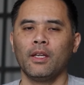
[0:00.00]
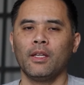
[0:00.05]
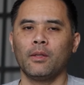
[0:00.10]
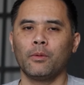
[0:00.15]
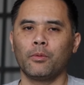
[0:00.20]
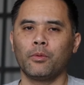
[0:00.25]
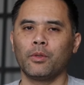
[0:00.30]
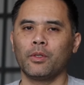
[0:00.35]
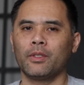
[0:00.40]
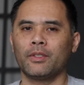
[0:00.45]

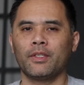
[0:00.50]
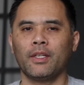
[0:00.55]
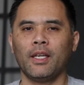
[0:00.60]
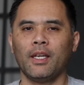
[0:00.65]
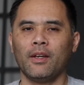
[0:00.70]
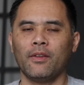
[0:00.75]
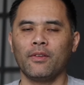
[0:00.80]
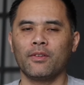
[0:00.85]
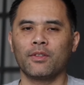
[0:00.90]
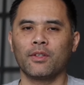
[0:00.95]
We'll see
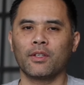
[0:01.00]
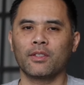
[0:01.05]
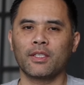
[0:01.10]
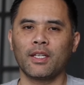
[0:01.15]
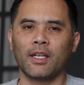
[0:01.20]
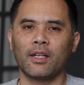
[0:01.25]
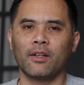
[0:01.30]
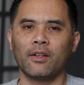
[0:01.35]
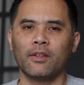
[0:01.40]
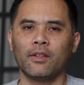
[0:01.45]
how this looks
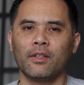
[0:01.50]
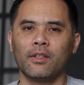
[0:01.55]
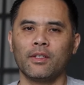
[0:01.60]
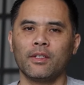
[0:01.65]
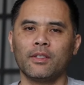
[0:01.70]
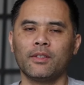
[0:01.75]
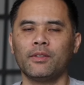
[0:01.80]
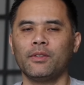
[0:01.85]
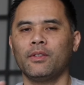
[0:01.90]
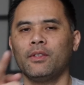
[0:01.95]
like on
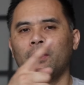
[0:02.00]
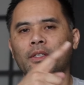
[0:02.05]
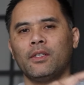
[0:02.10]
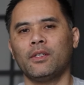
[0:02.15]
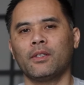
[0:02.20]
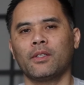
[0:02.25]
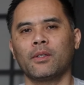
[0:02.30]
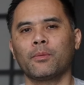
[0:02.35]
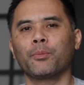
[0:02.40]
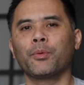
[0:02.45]

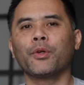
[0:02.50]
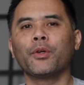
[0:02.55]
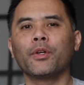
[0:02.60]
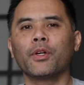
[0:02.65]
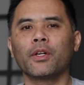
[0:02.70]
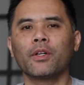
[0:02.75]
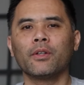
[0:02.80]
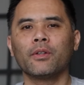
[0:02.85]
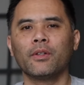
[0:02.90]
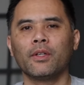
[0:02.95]
the
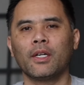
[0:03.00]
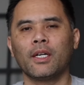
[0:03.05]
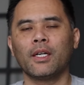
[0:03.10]
computer.